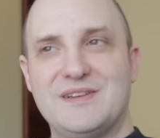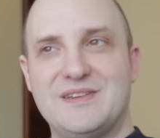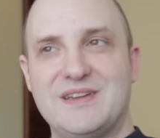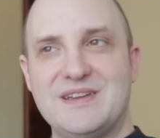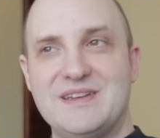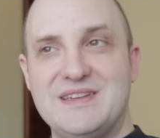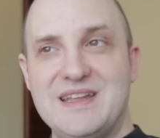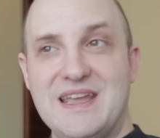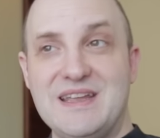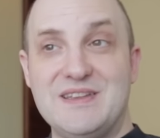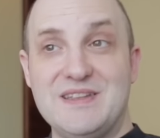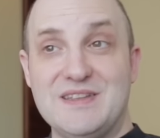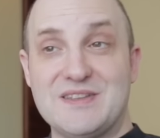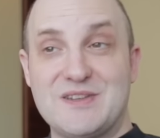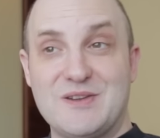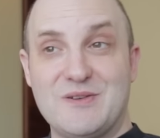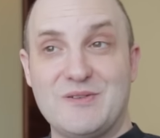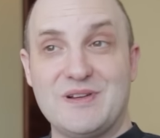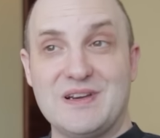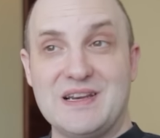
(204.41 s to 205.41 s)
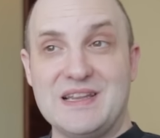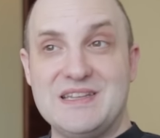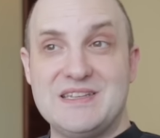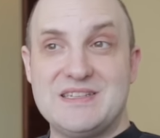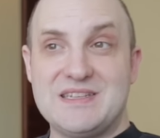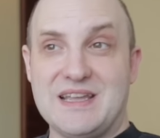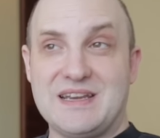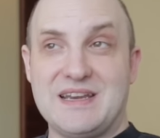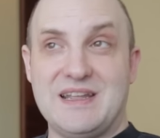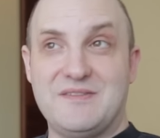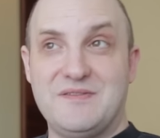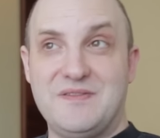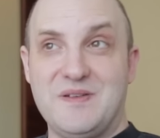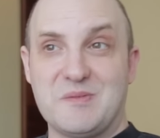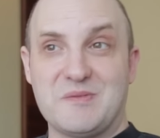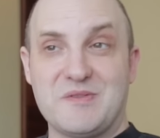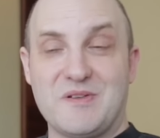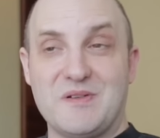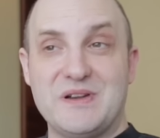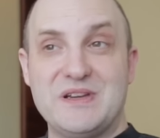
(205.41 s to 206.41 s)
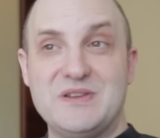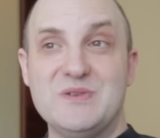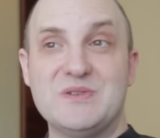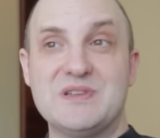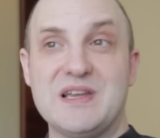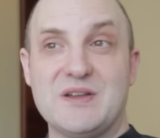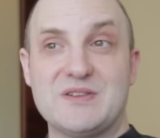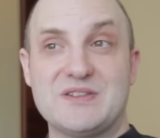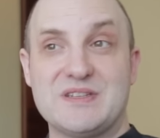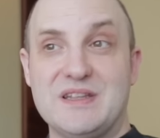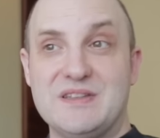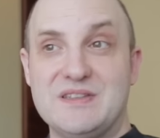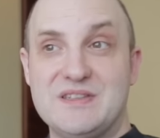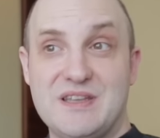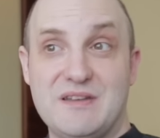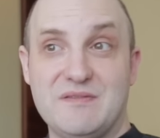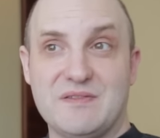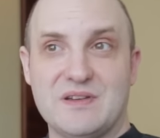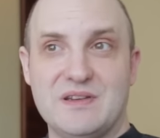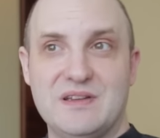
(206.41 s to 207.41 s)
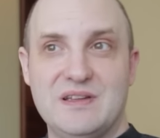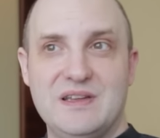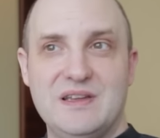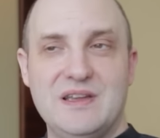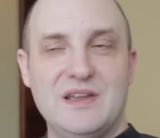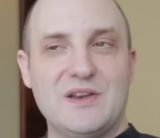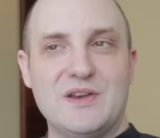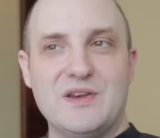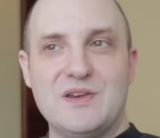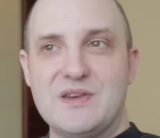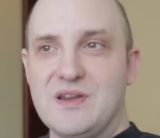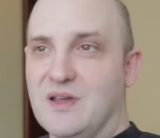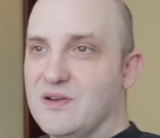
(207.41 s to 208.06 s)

the date is currently set at February 2007.